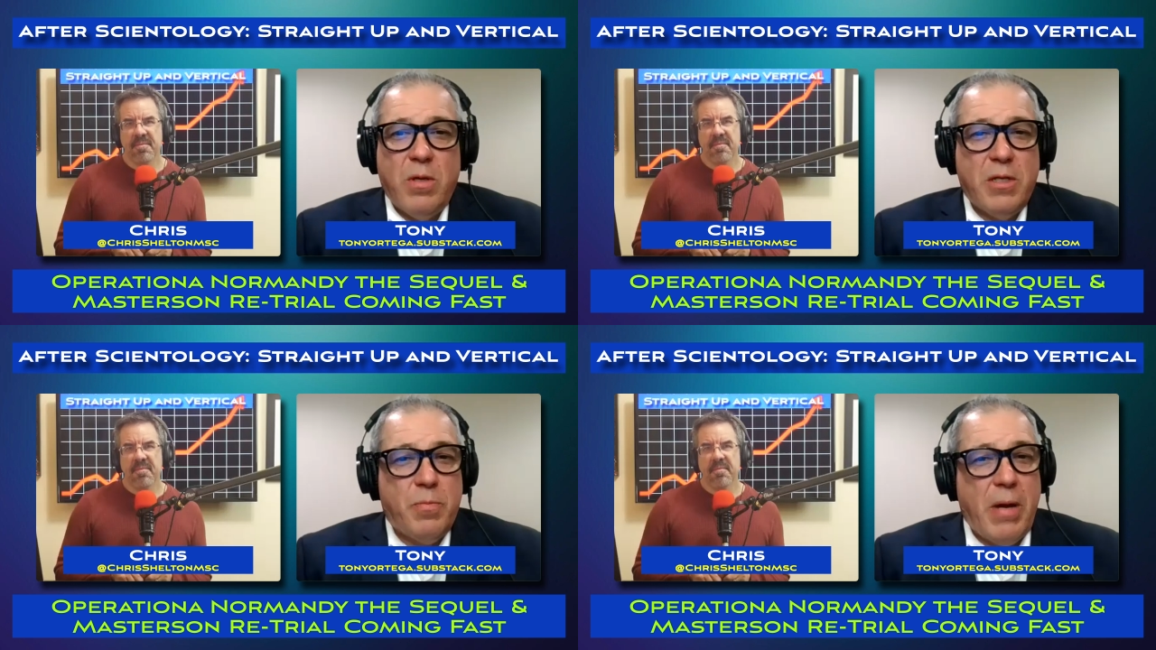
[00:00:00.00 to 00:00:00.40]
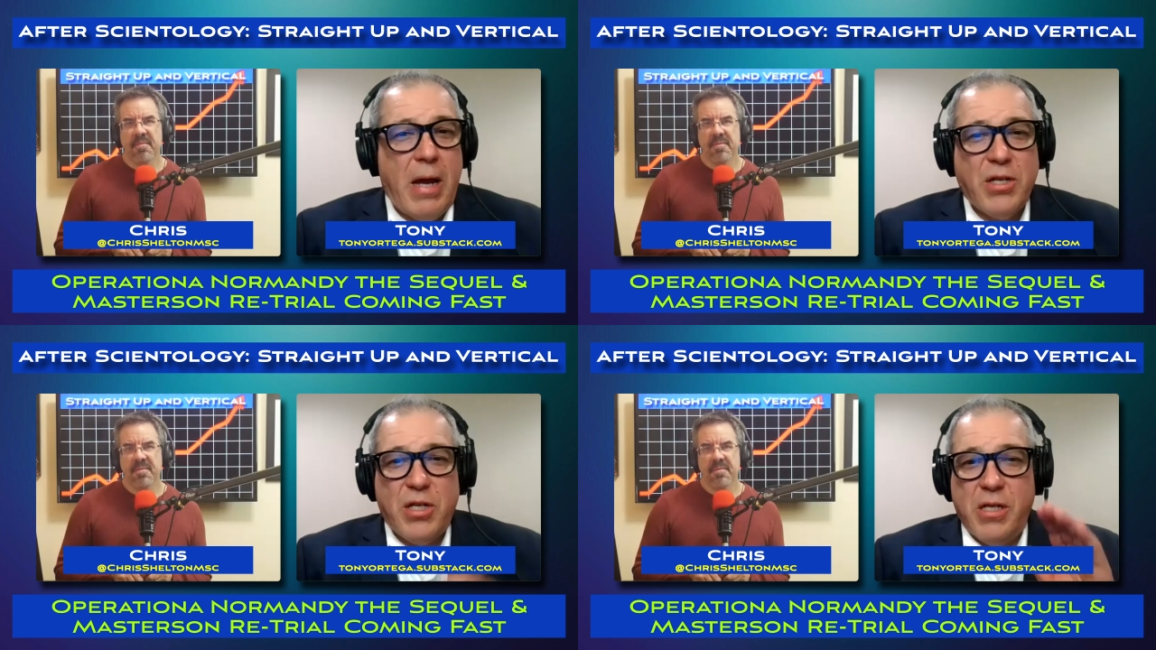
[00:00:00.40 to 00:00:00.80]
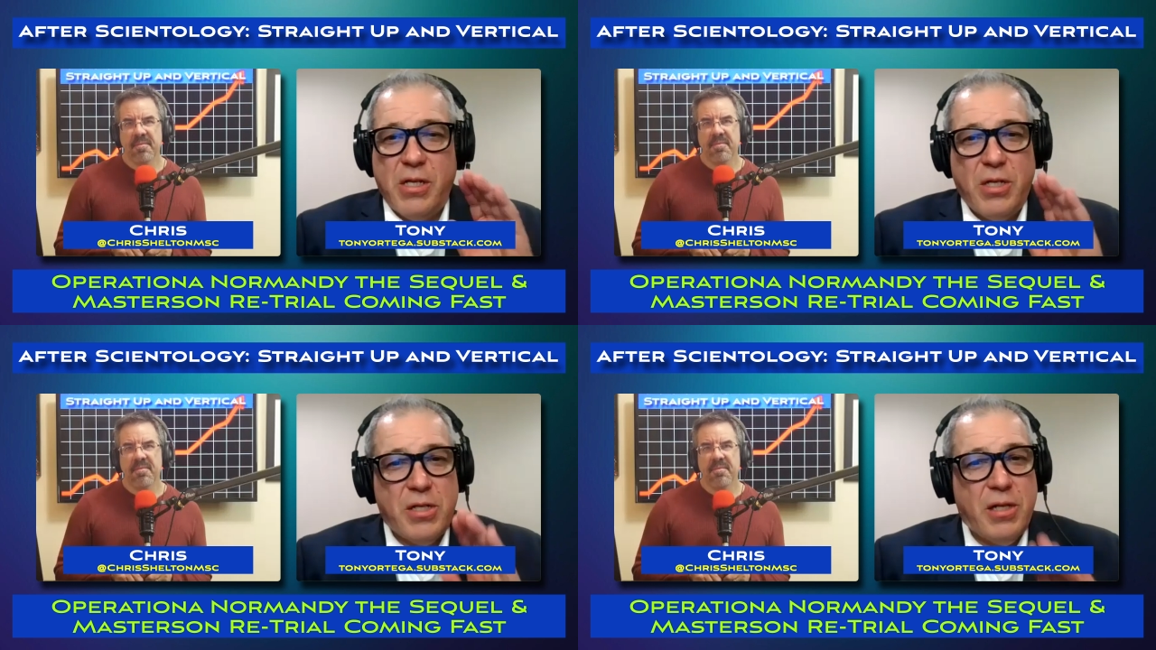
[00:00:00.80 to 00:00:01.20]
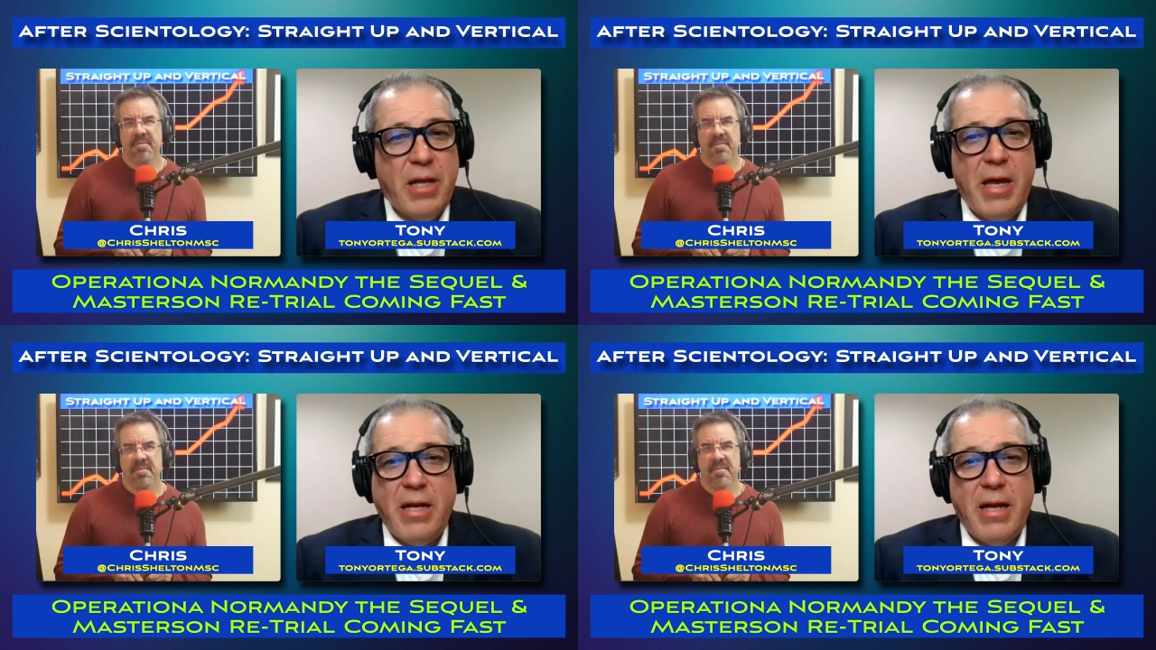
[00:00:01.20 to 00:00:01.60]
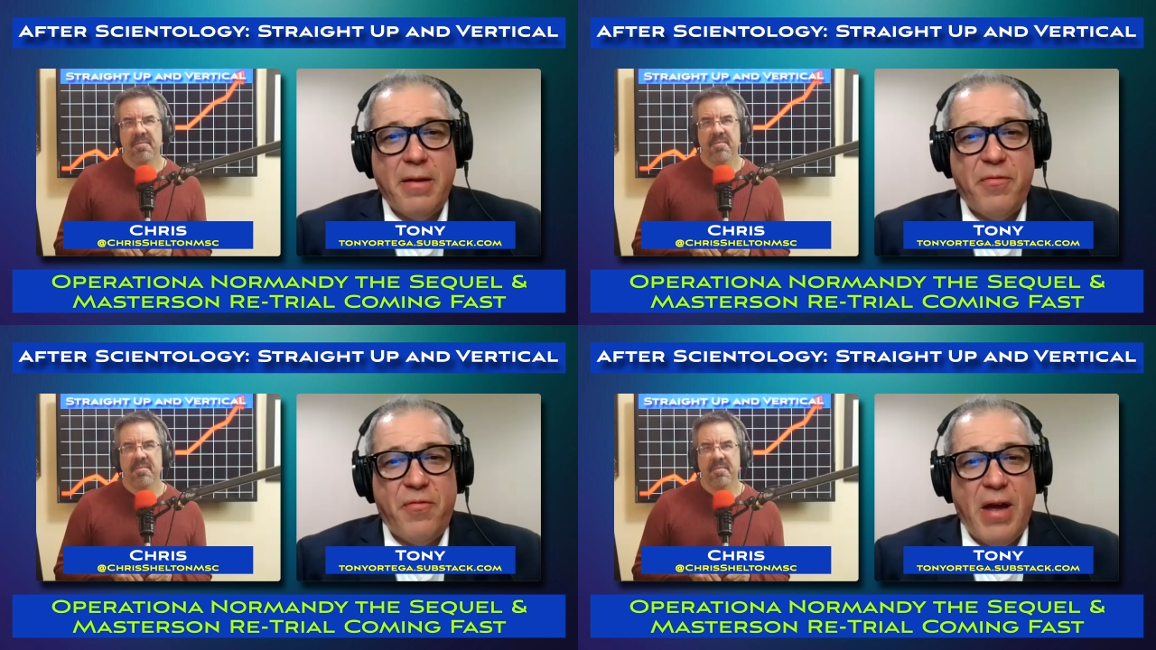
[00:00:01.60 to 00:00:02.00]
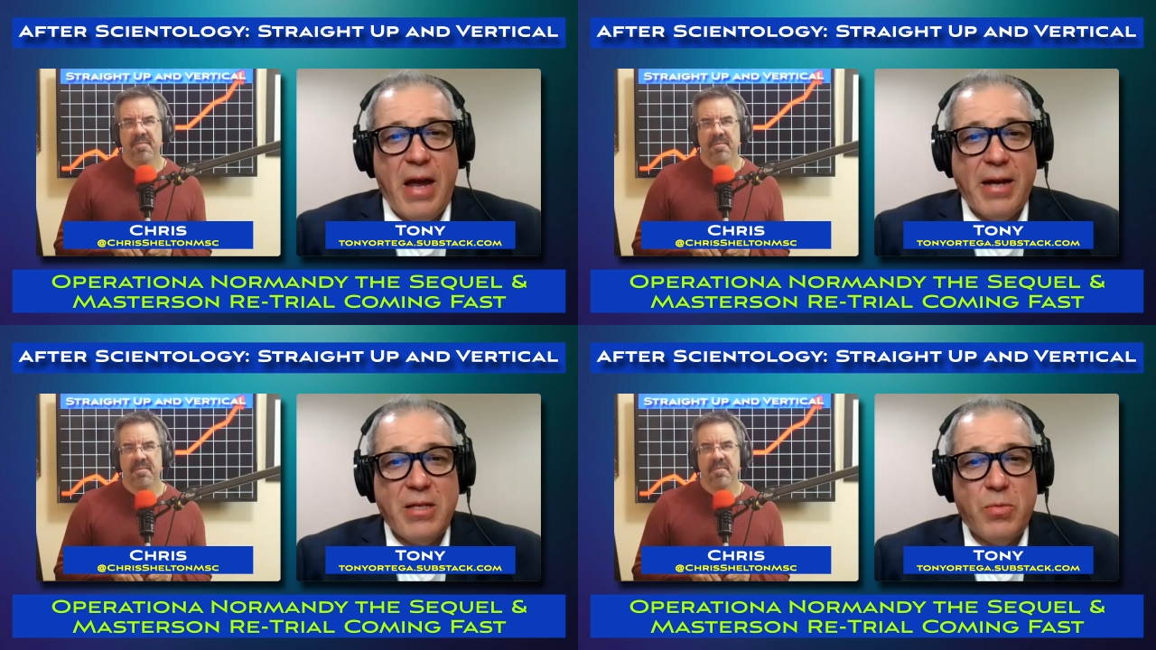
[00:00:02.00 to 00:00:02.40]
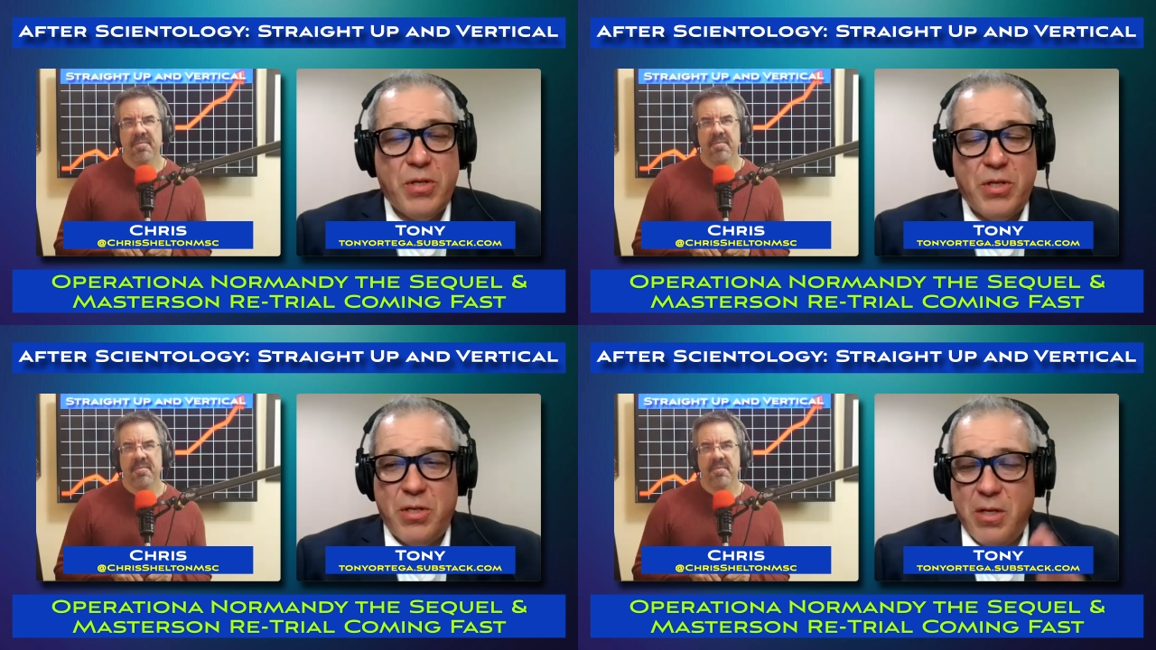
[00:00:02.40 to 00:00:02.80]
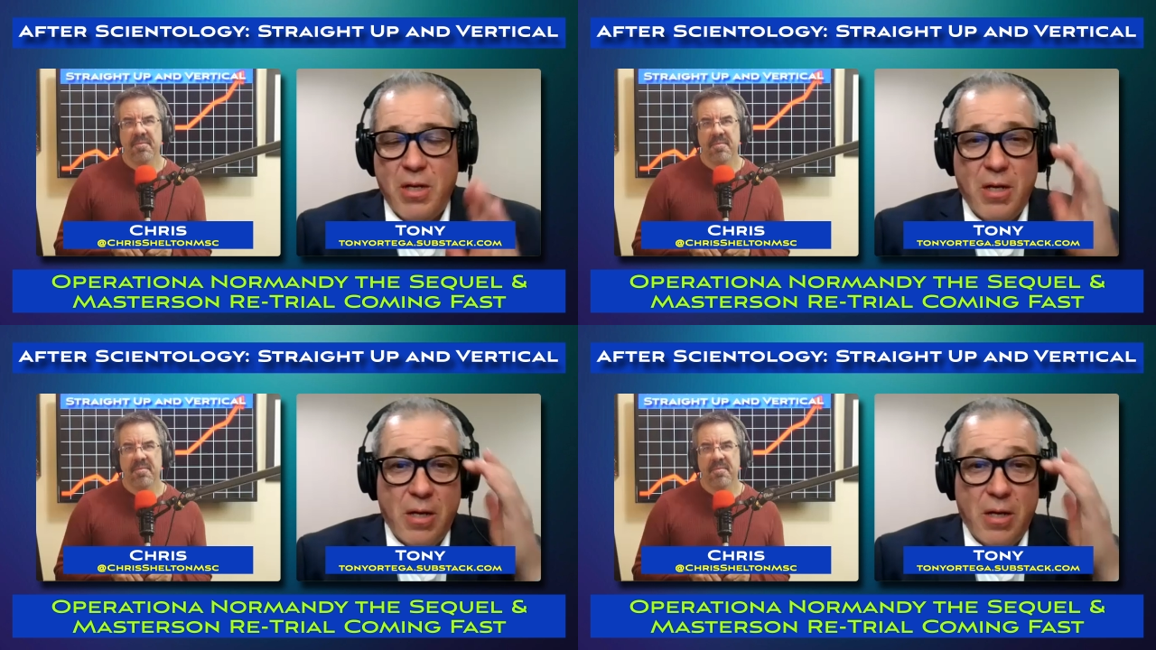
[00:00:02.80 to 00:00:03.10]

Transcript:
Speaker 1: dispassionate and just laying down the facts, which